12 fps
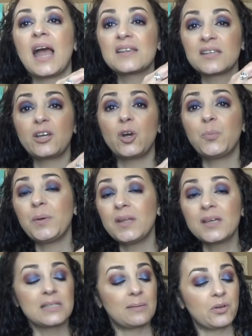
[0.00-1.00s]
As I open
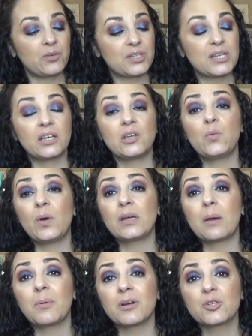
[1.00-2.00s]
this, I'm going to tell you
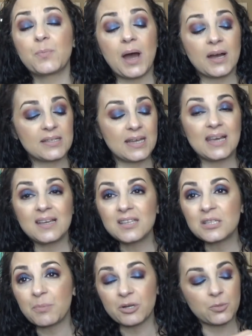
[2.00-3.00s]
what Birchbox
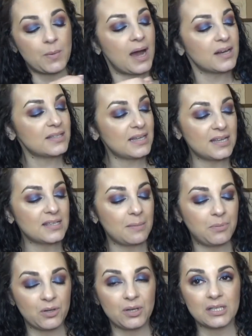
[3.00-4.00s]
is. Birchbox is a
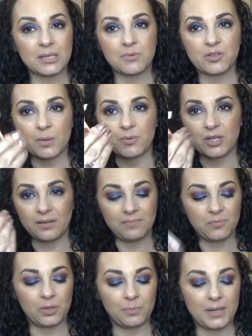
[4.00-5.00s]
beauty
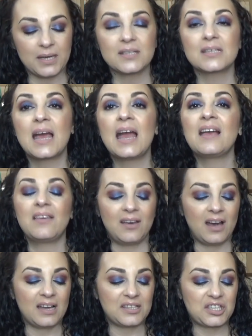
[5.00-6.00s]
subscription, one piece.
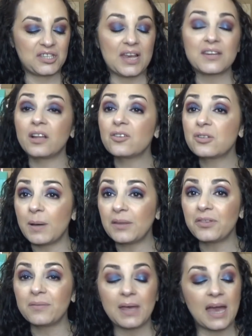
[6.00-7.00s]
It's $10 a
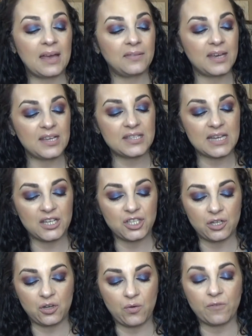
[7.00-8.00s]
month, and they send
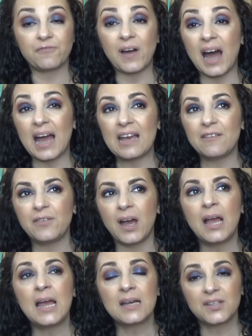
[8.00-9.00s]
you 5
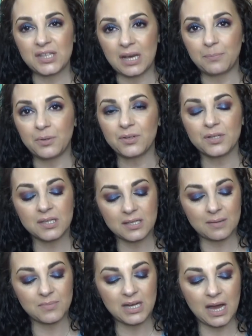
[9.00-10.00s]
samples,
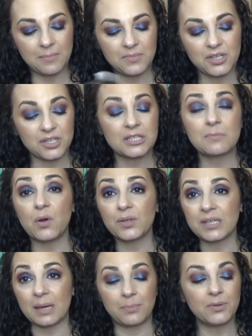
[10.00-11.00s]
sometimes small
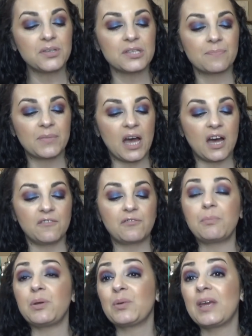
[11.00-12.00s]
samples,
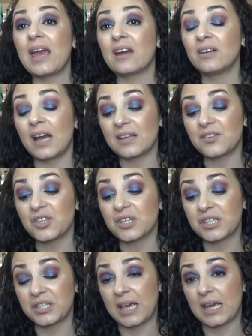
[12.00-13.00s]
of beauty, hair, and
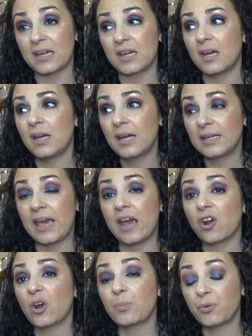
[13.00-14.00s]
skin
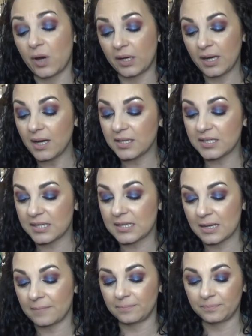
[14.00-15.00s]
care products.